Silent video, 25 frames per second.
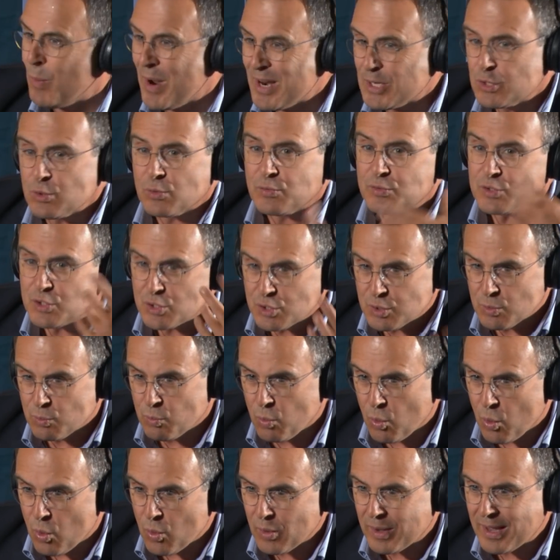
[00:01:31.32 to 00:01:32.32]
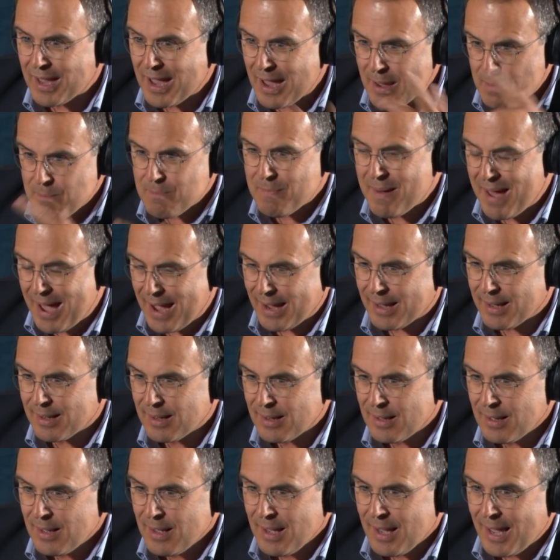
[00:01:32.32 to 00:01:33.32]
Went off to the war, came
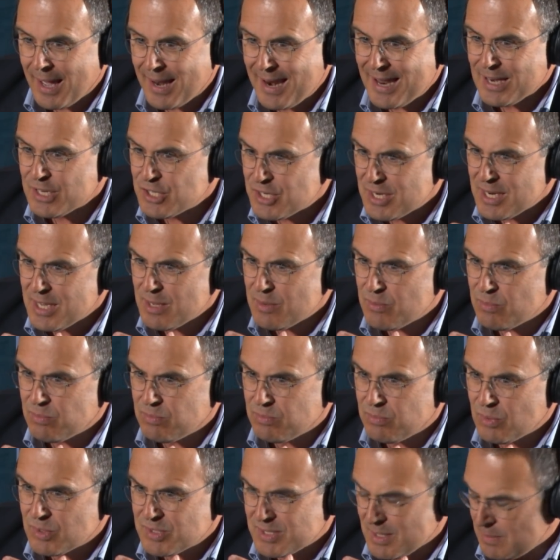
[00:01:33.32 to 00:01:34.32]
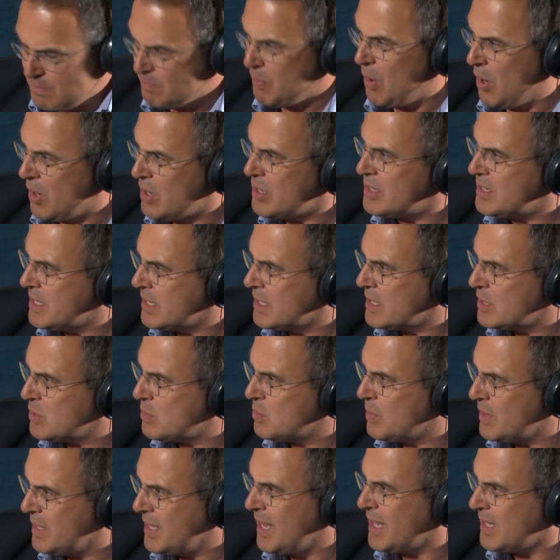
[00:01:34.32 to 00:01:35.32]
back, and actually was in
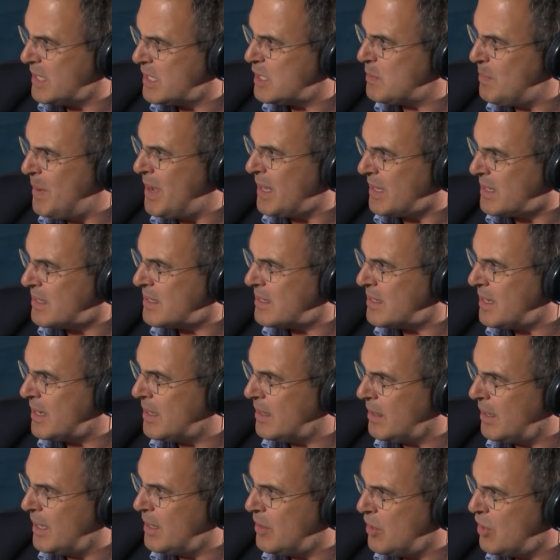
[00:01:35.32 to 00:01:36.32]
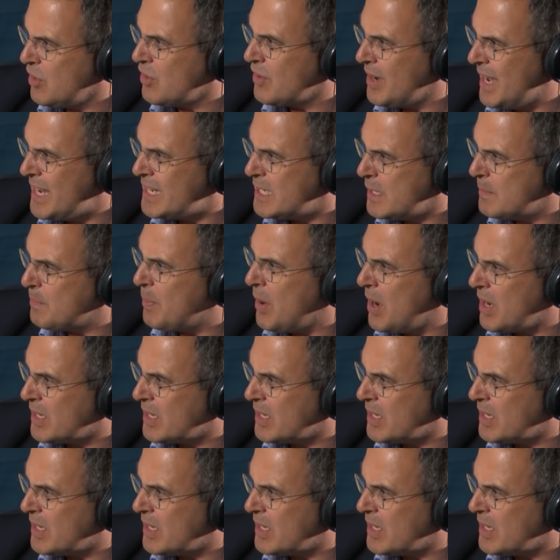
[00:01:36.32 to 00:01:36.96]
politics with Jan Smuts in the United yes.